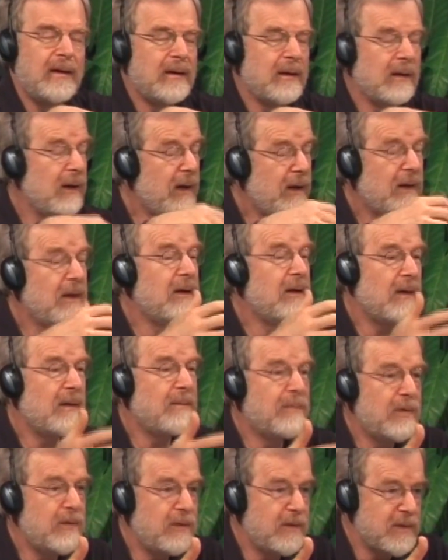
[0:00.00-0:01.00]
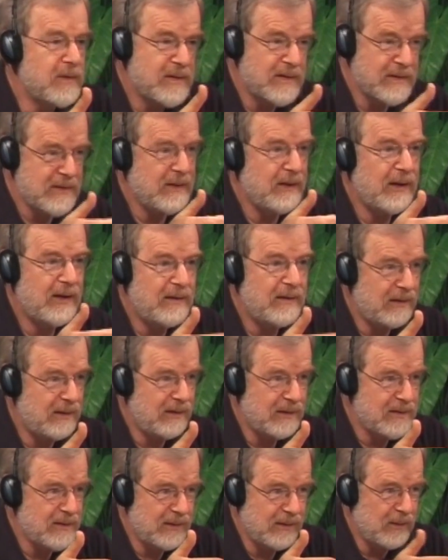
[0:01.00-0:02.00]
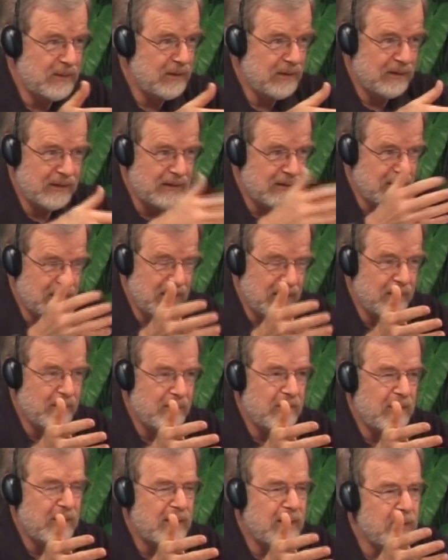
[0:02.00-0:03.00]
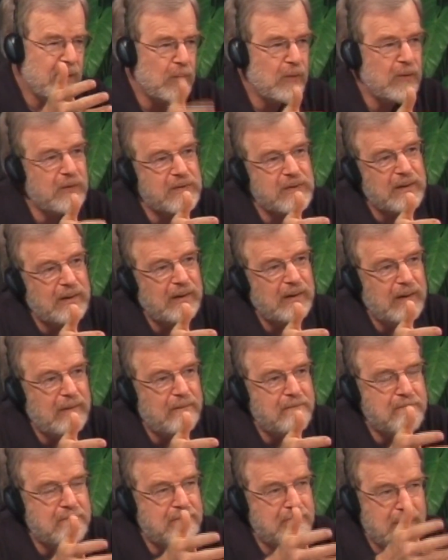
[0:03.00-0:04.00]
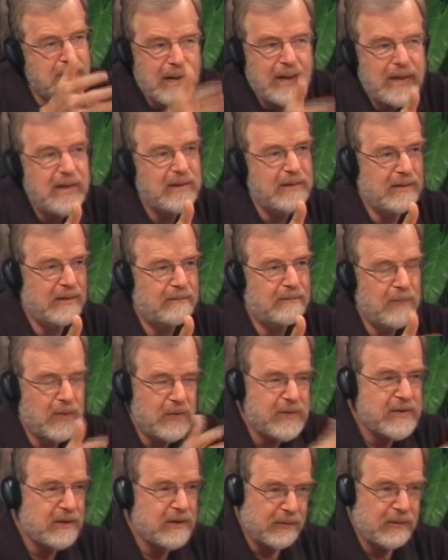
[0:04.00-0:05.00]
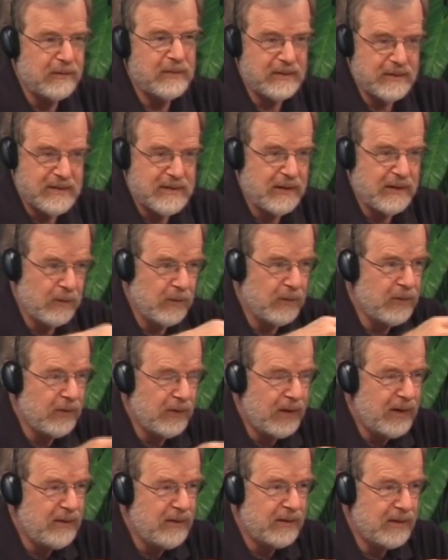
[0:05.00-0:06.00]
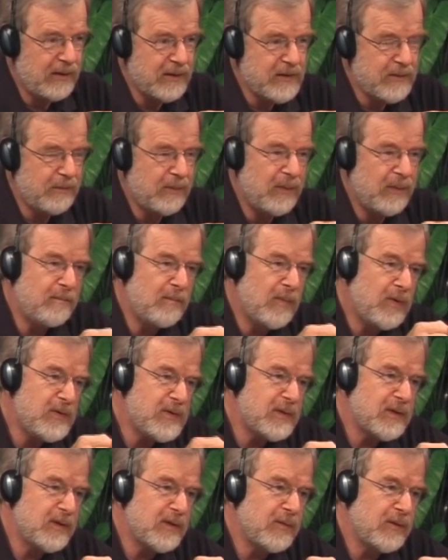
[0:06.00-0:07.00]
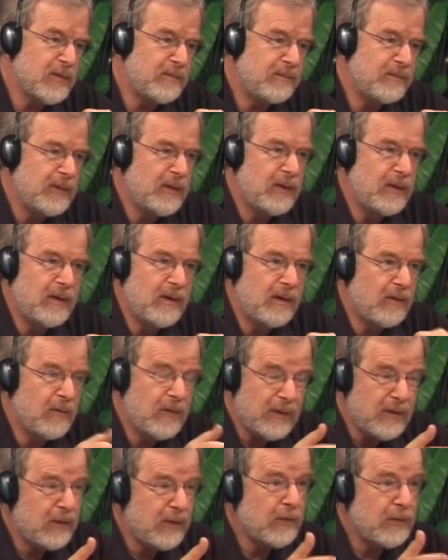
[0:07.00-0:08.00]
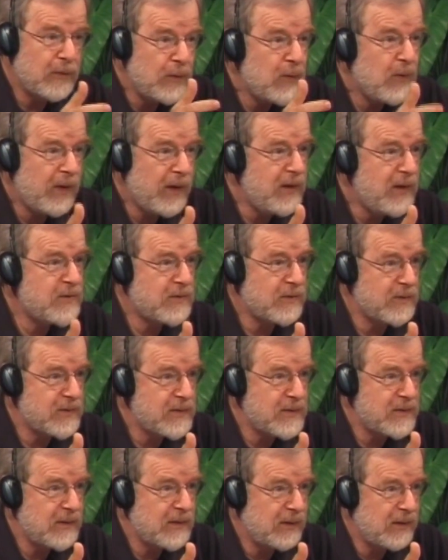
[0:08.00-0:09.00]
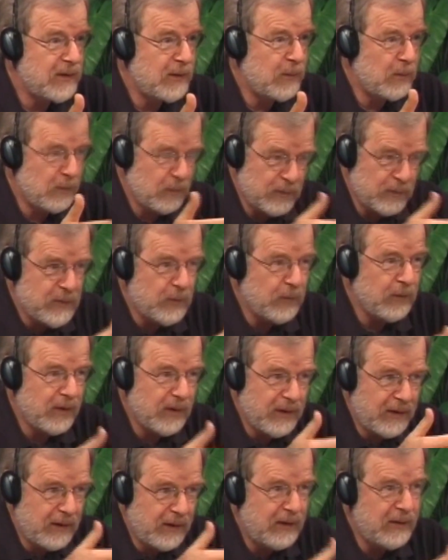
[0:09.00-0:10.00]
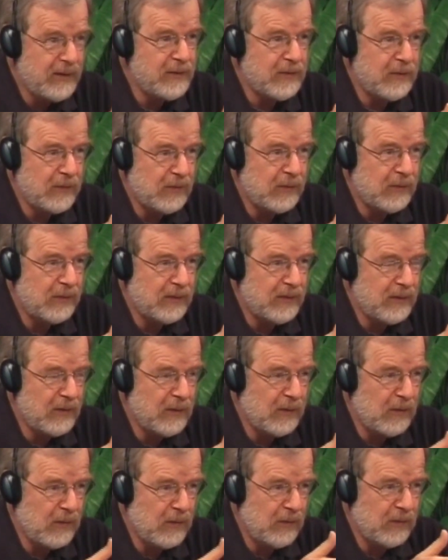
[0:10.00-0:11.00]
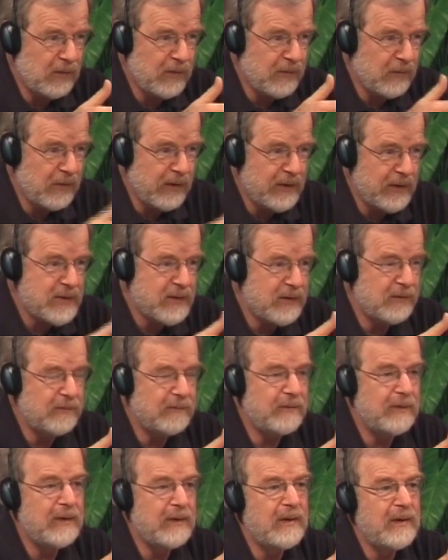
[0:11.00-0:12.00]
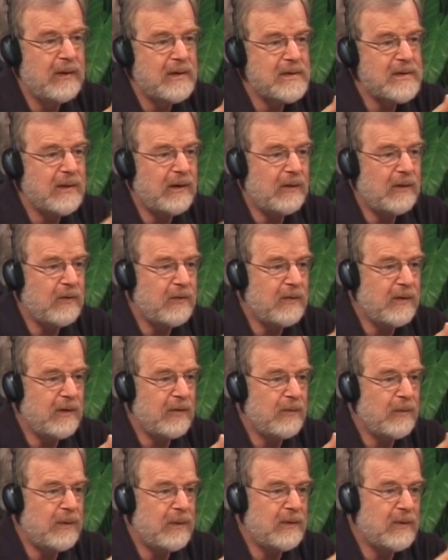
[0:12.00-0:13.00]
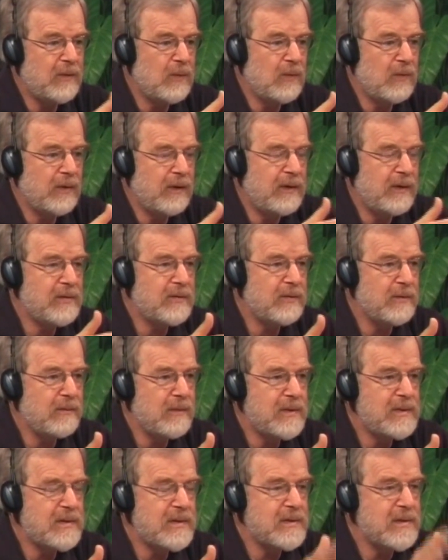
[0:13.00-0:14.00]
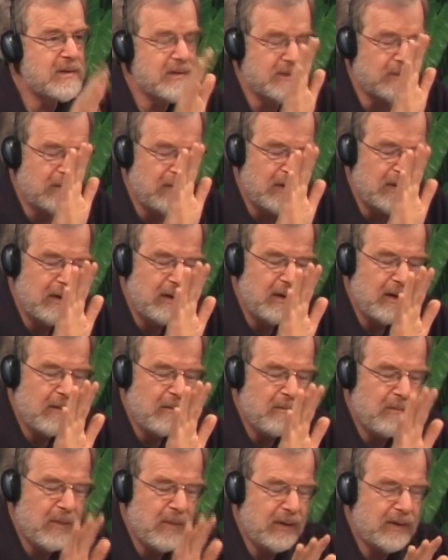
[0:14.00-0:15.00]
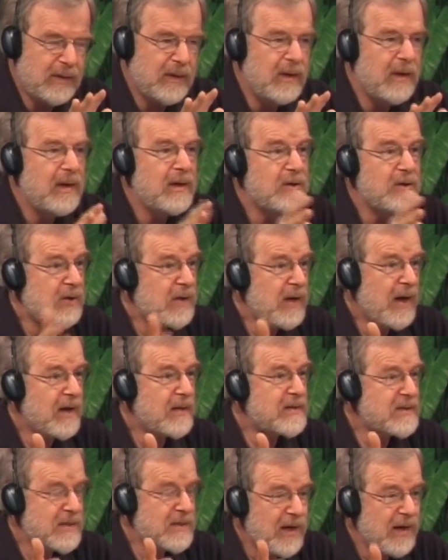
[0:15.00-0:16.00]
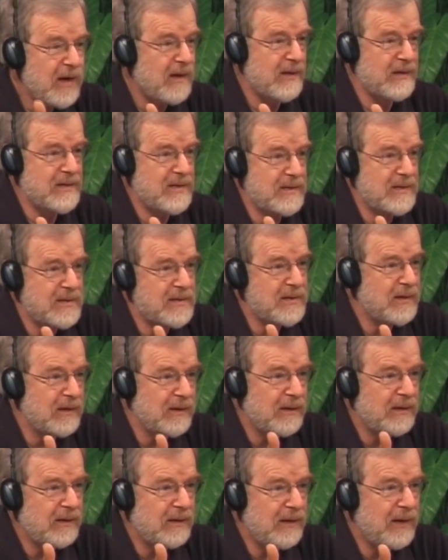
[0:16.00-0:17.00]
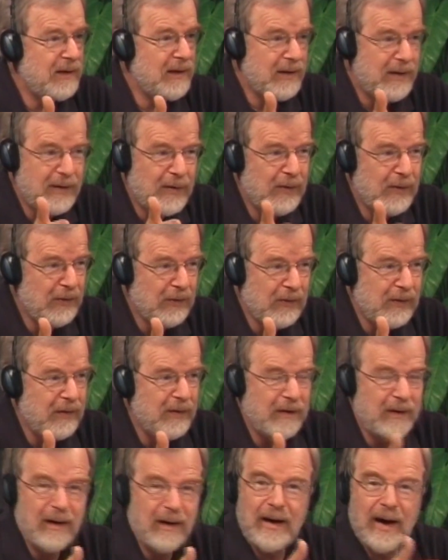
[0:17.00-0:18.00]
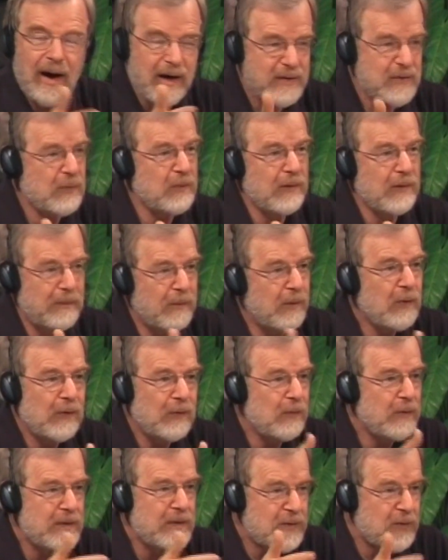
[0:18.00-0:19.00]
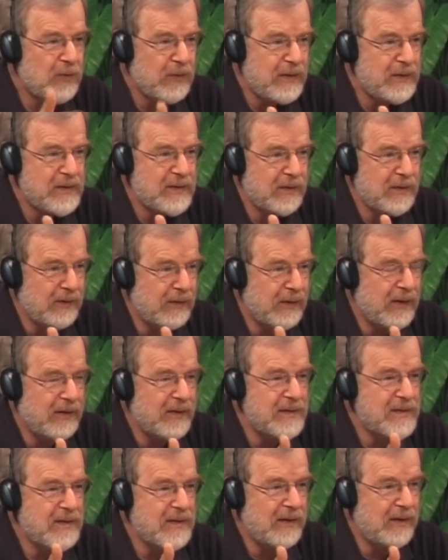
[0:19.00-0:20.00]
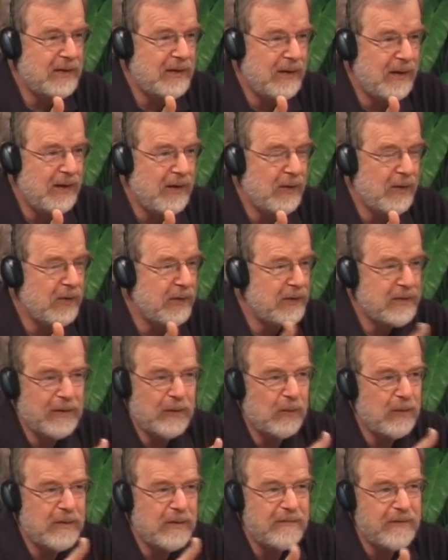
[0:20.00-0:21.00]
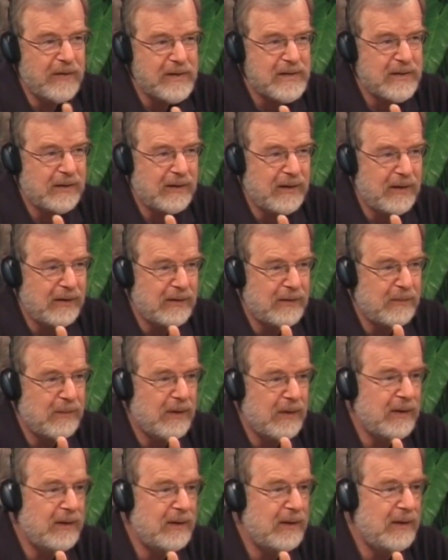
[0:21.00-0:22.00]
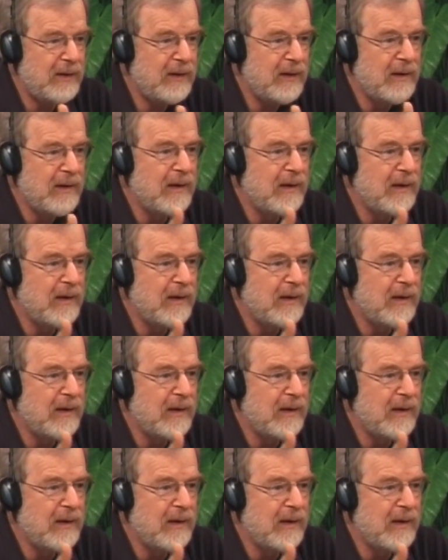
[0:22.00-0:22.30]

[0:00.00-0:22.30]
like a Buddhist is an atheist. I mean, in other words, many of them, most of them, you'd say, well, they're atheists, but most of them really are New Agers, which we're going to get into, the whole thrust of psychotherapy toward Eastern mysticism. But she had seances at her ashram, her retreat center down in San Diego. They were investigated by the